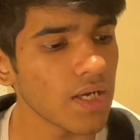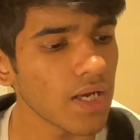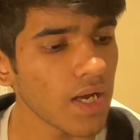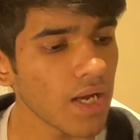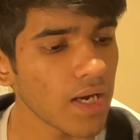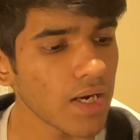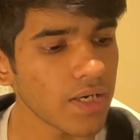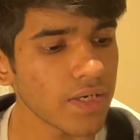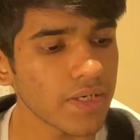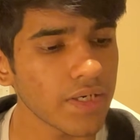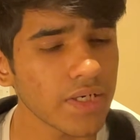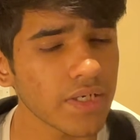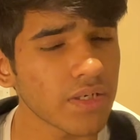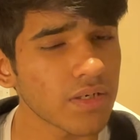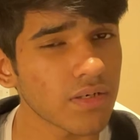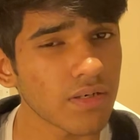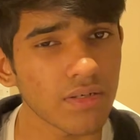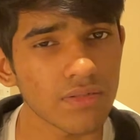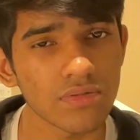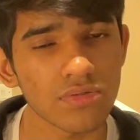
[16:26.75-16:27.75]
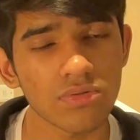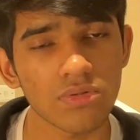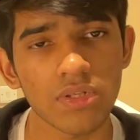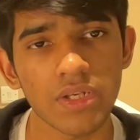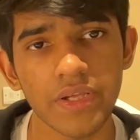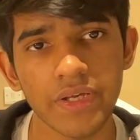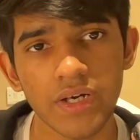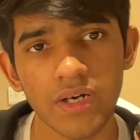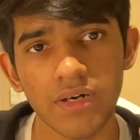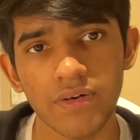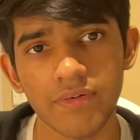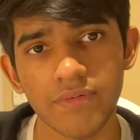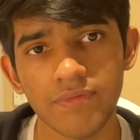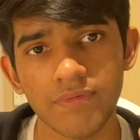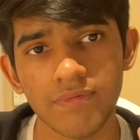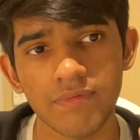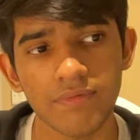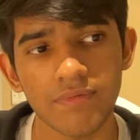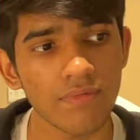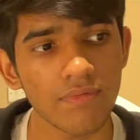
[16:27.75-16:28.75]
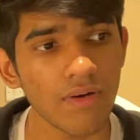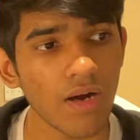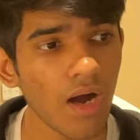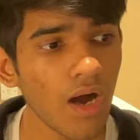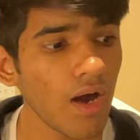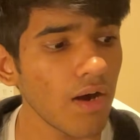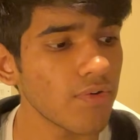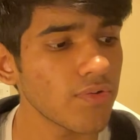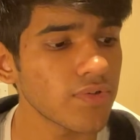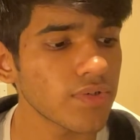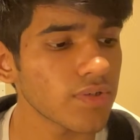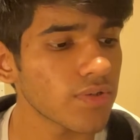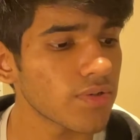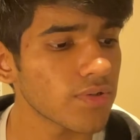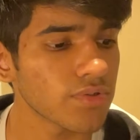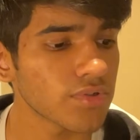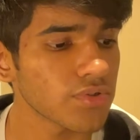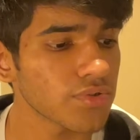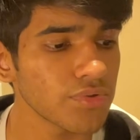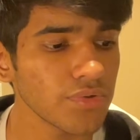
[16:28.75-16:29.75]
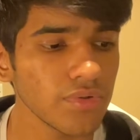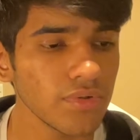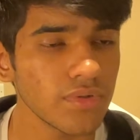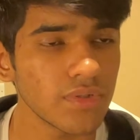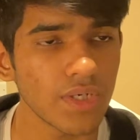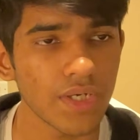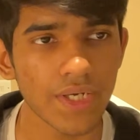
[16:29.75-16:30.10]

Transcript: and it runs only an hour or so.